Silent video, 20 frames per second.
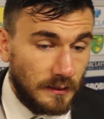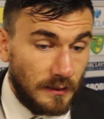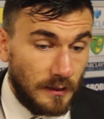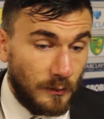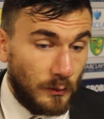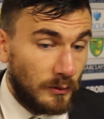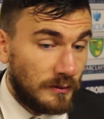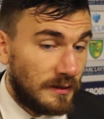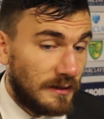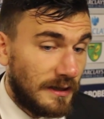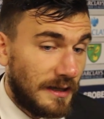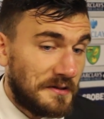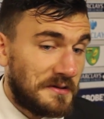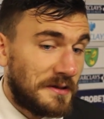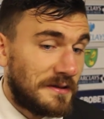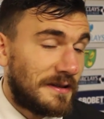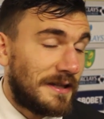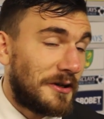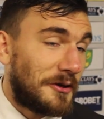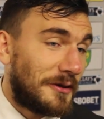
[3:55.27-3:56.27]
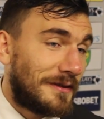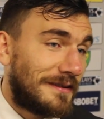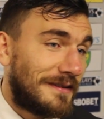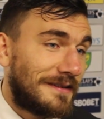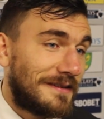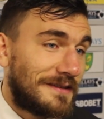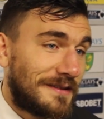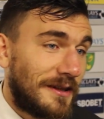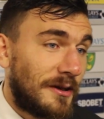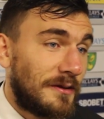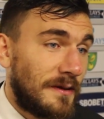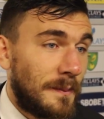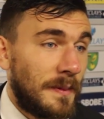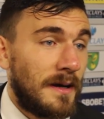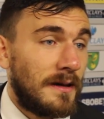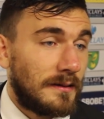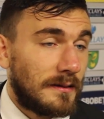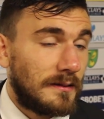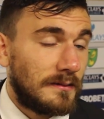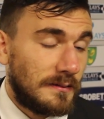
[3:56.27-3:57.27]
I wanted to actually stay on the
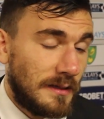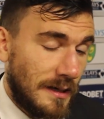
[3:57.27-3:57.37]
park.